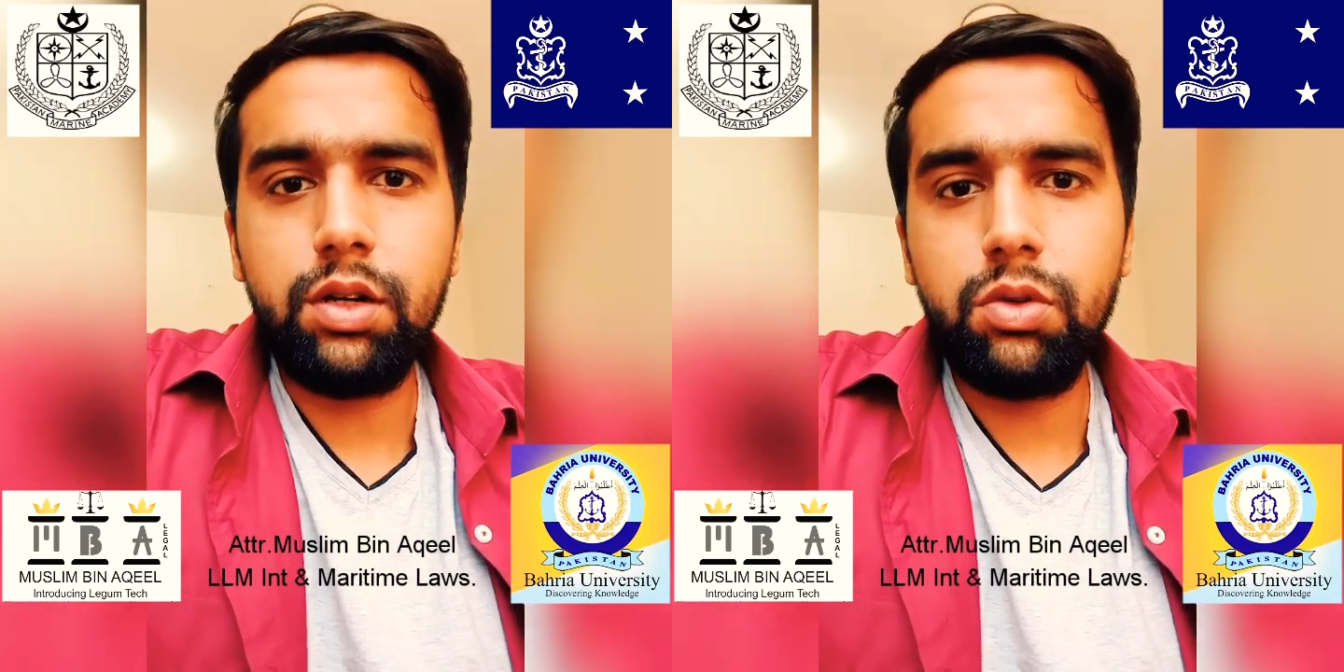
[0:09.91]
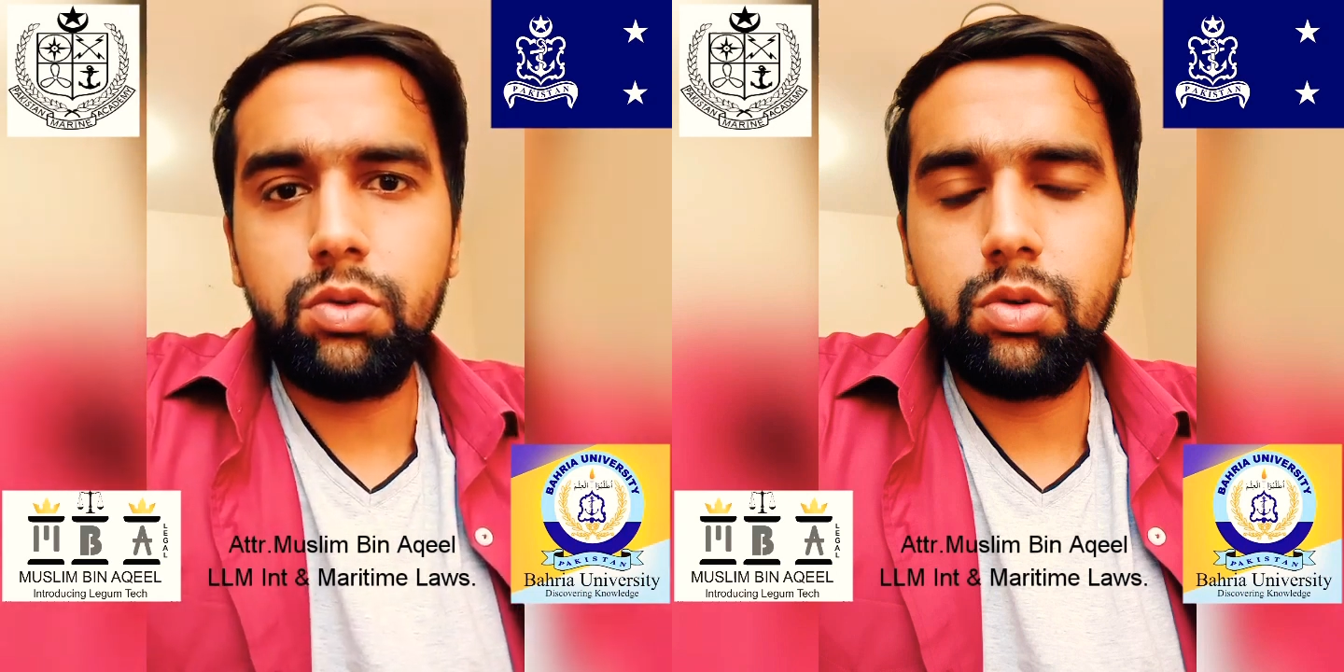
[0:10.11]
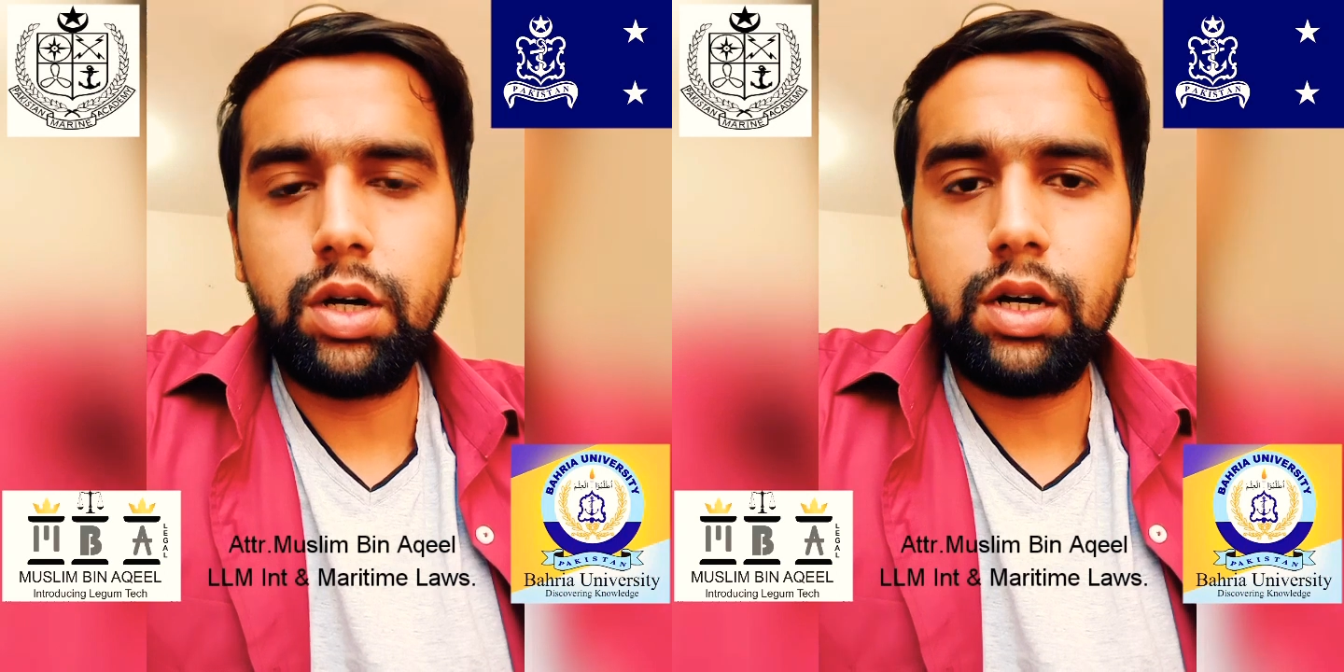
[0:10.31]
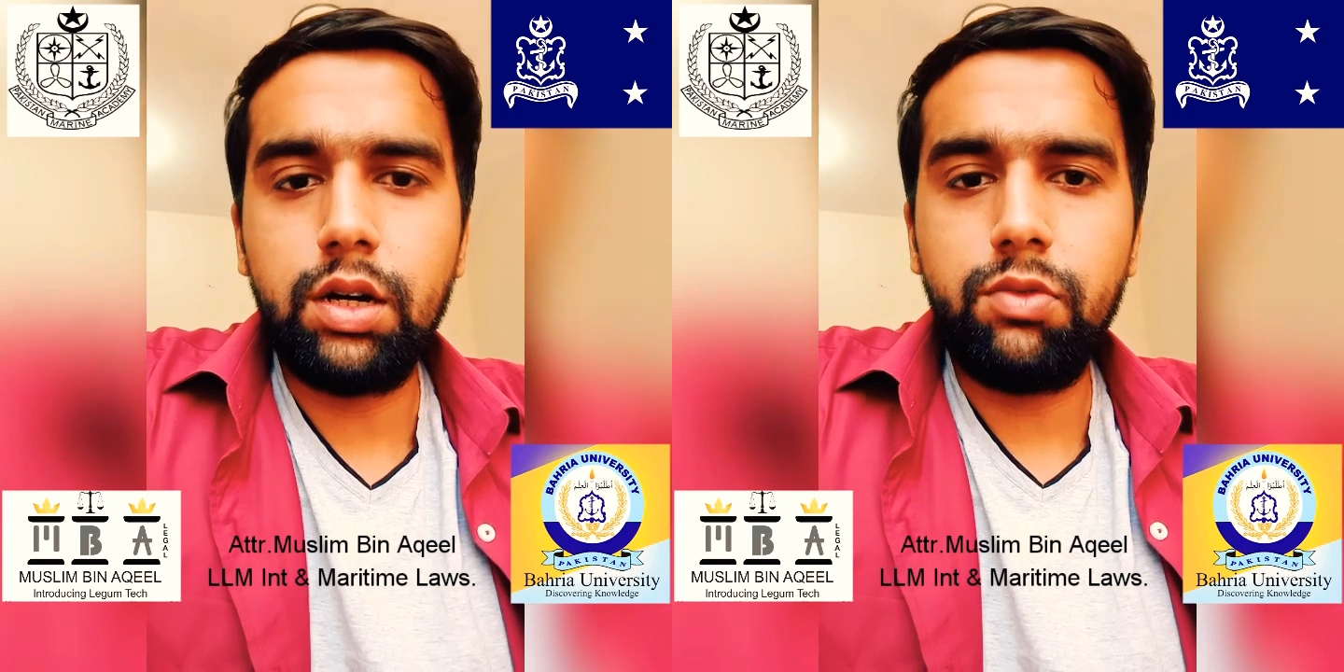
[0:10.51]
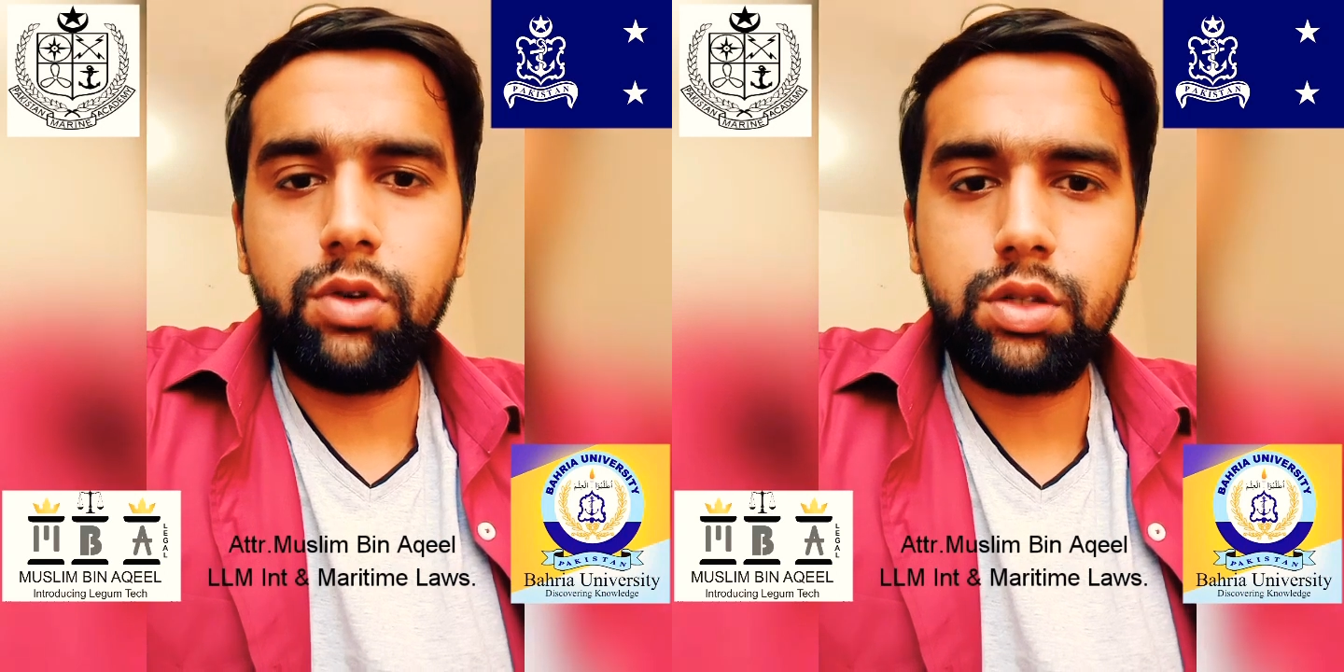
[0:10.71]
who
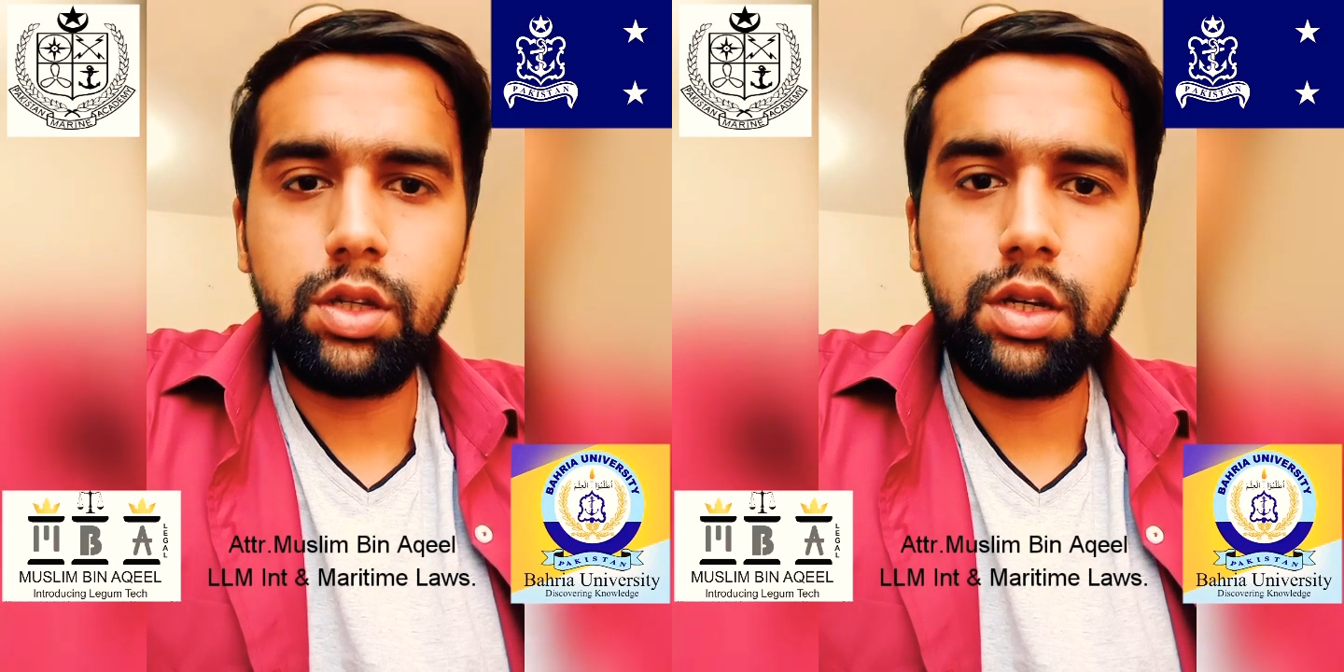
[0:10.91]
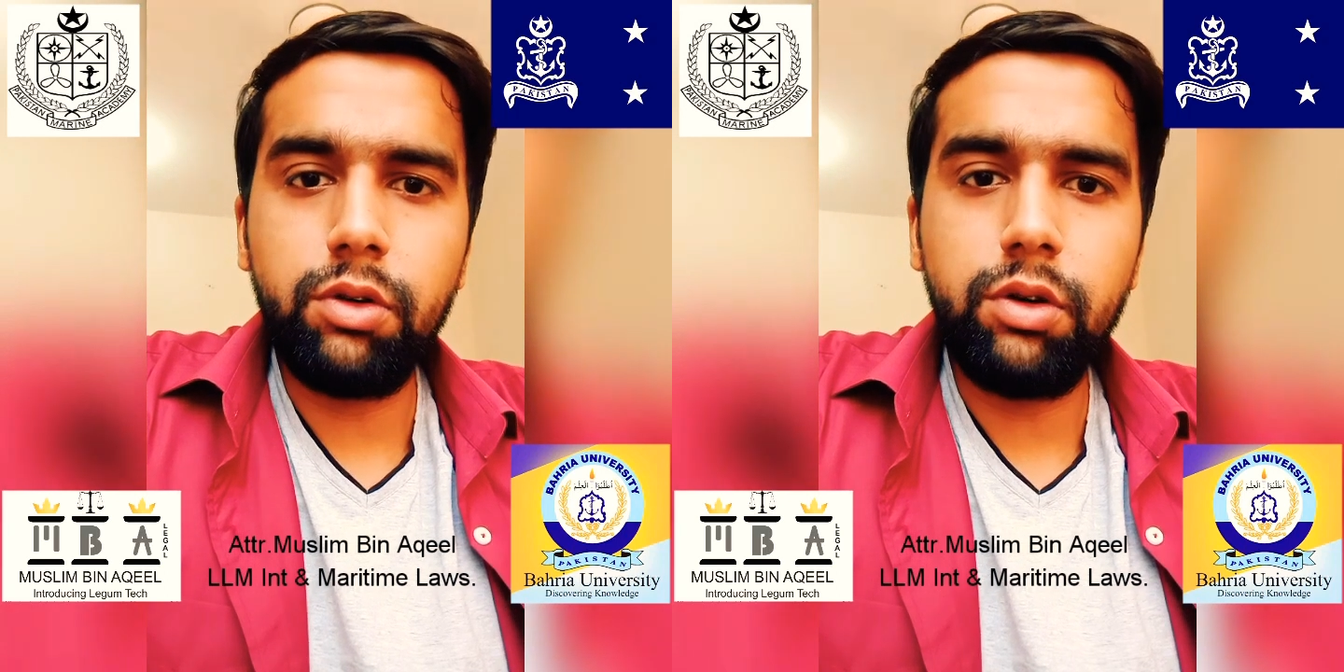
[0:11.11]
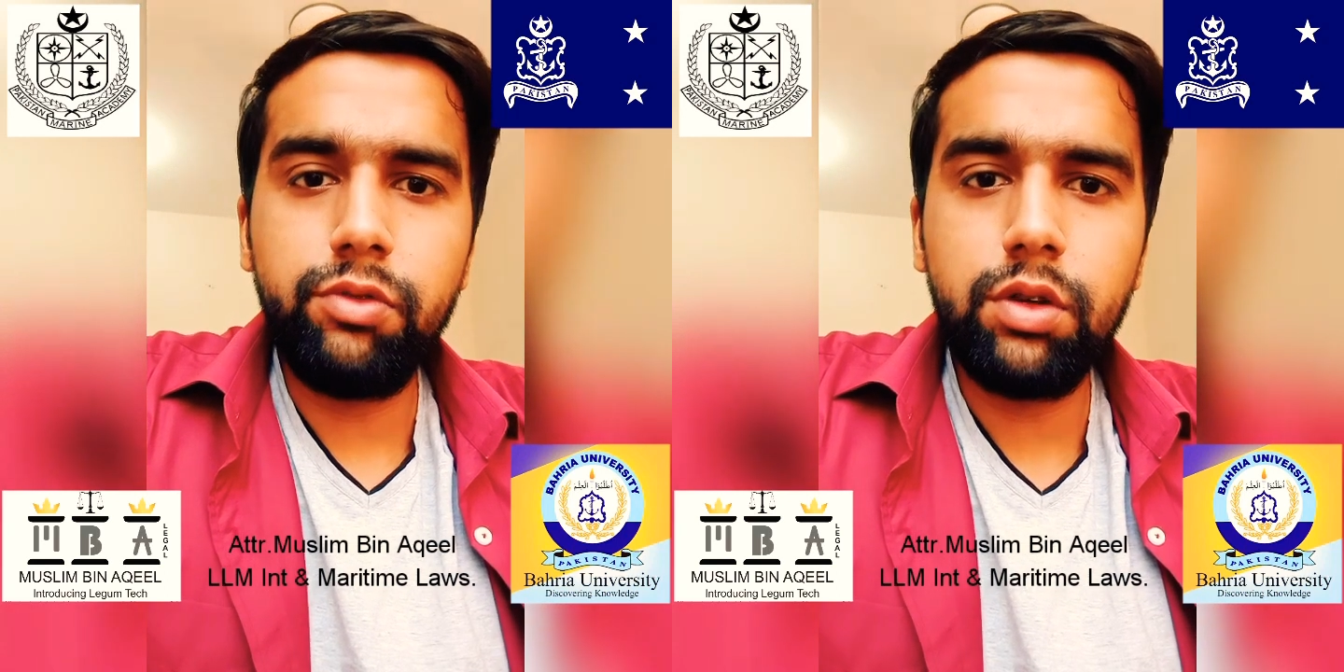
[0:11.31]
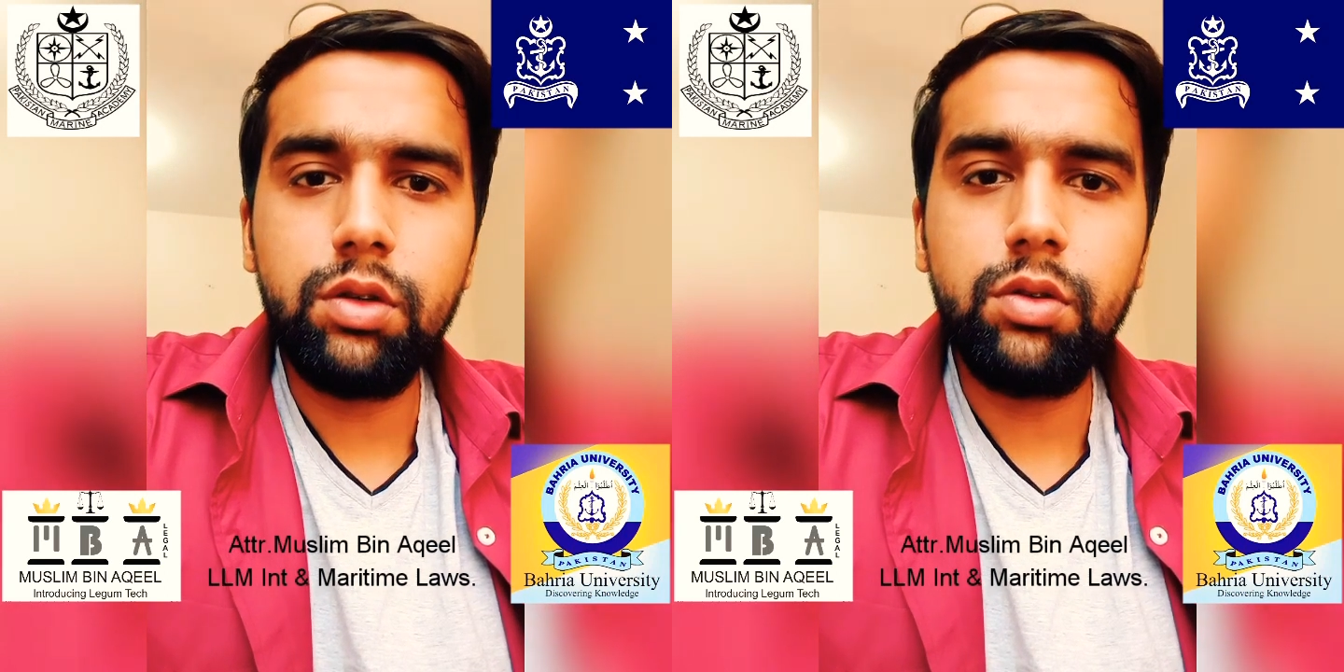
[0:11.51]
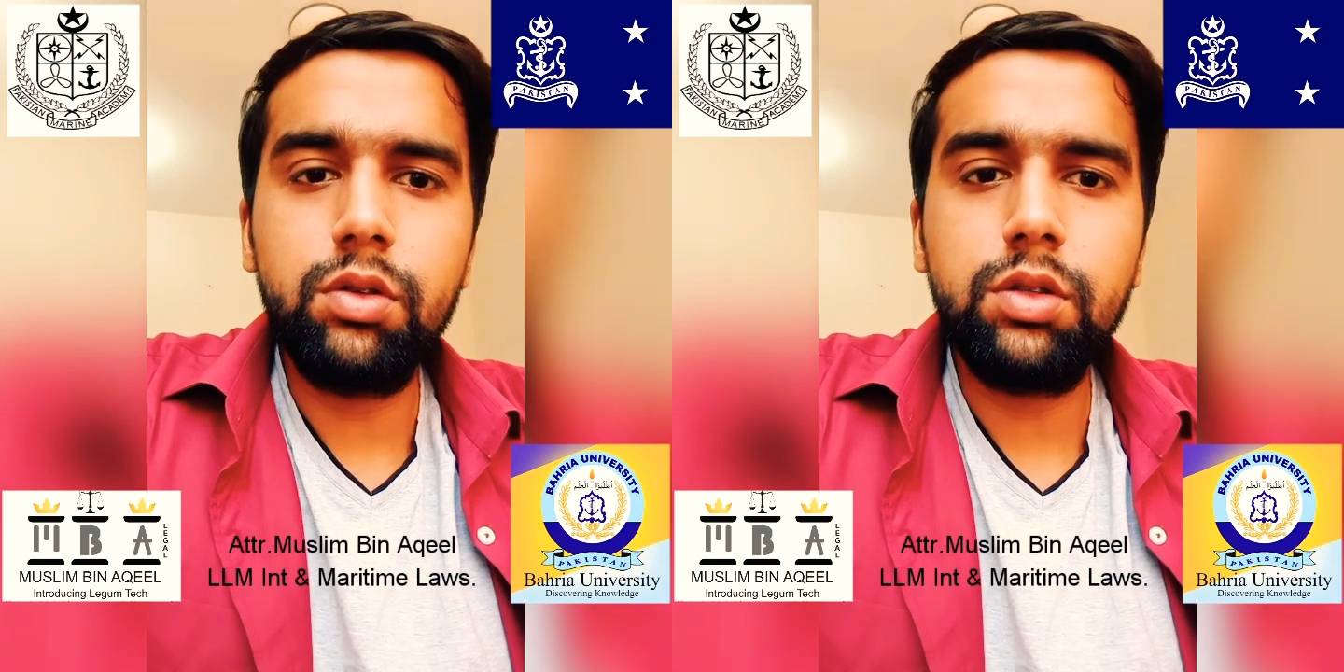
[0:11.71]
are watching our
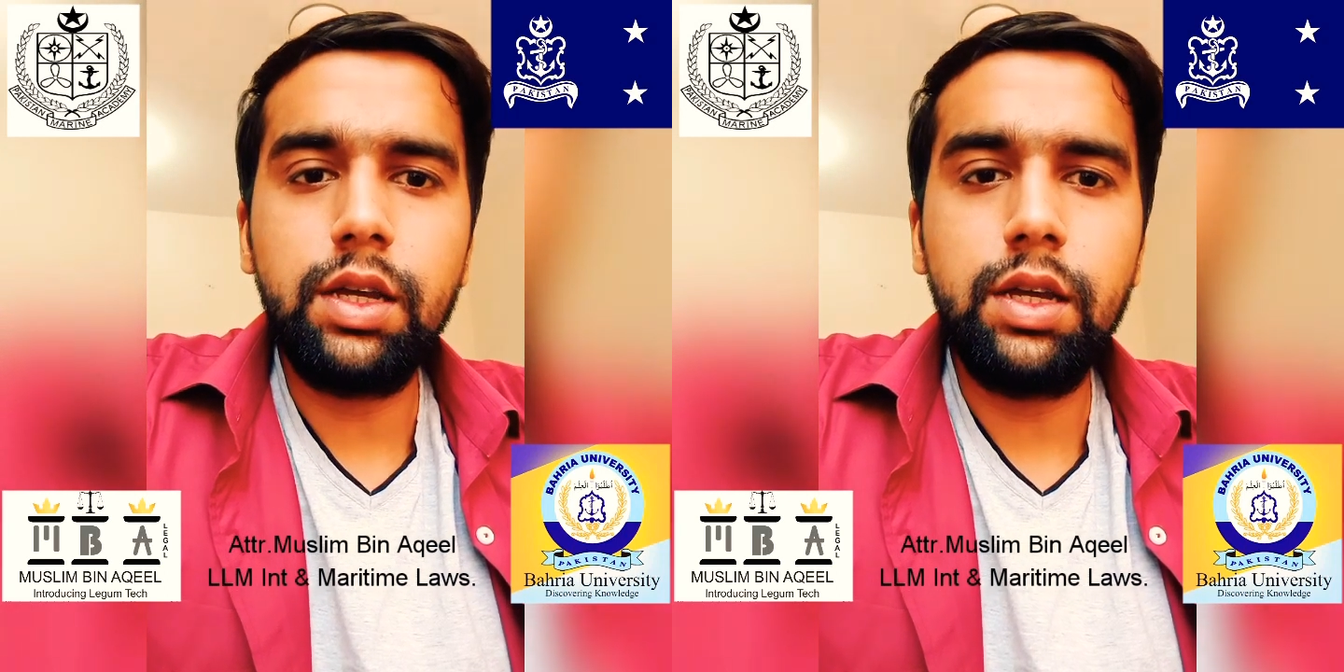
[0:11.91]
videos,